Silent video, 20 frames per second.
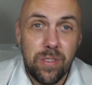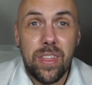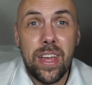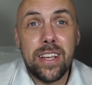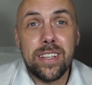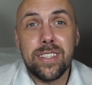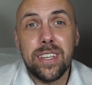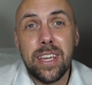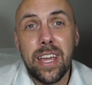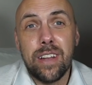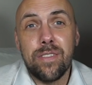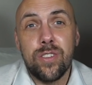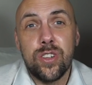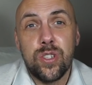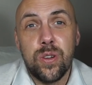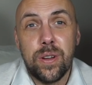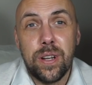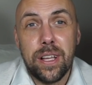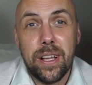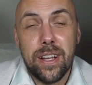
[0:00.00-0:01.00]
Thanks again for
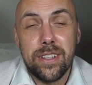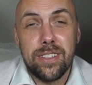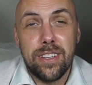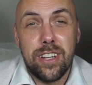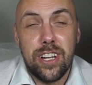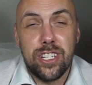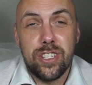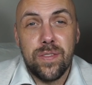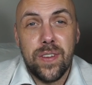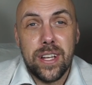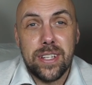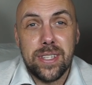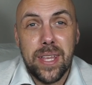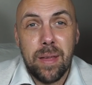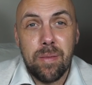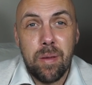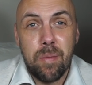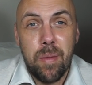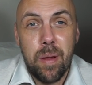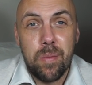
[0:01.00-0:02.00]
joining us at HFX
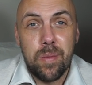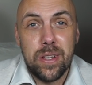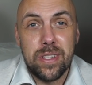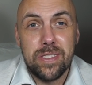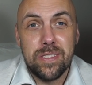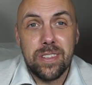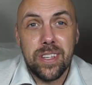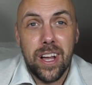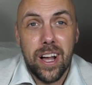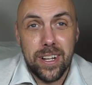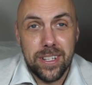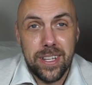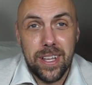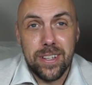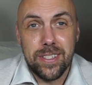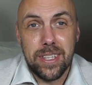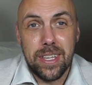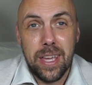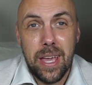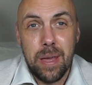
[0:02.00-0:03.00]
Gaming Memories, Cocktails,
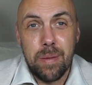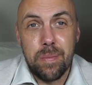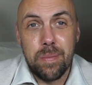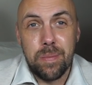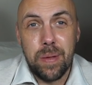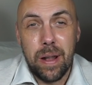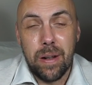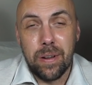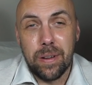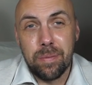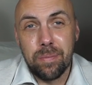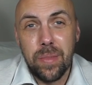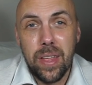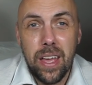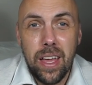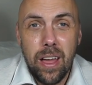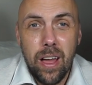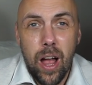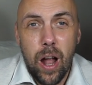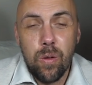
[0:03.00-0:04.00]
and Game Pairing.
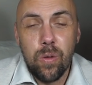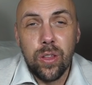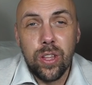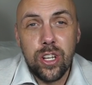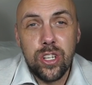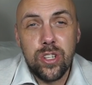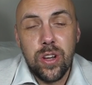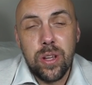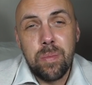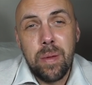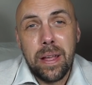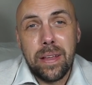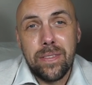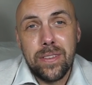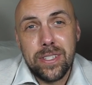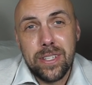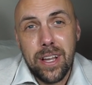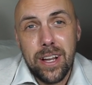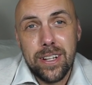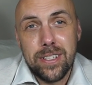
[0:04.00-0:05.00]
I really enjoyed making this
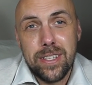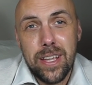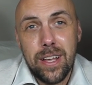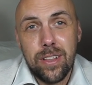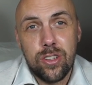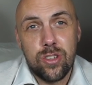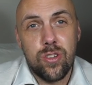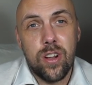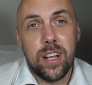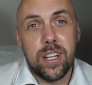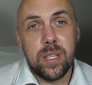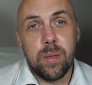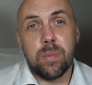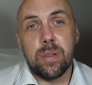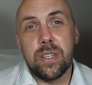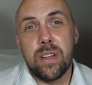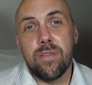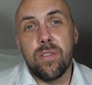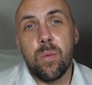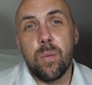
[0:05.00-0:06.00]
cocktail and trying something
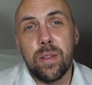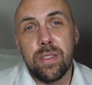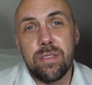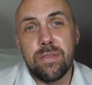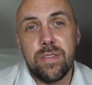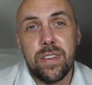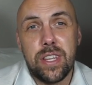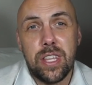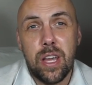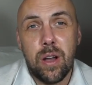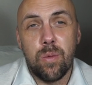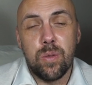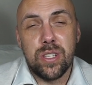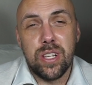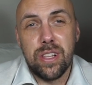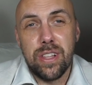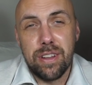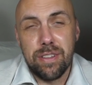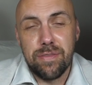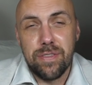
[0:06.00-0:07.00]
different with the video. It was a
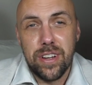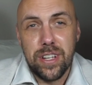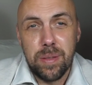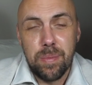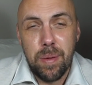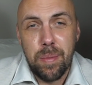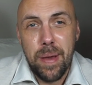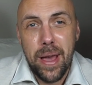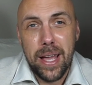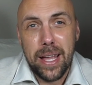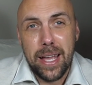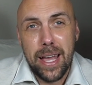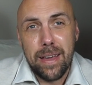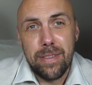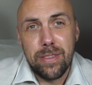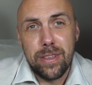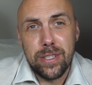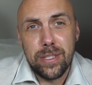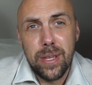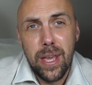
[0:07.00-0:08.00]
lot of fun to be back at
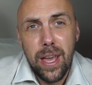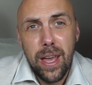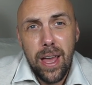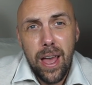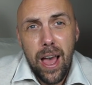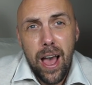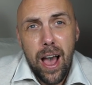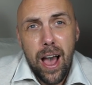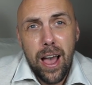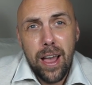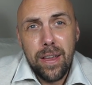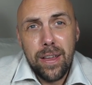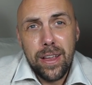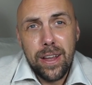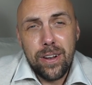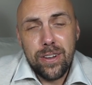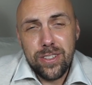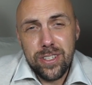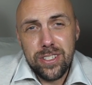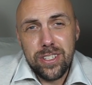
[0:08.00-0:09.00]
this. Here's a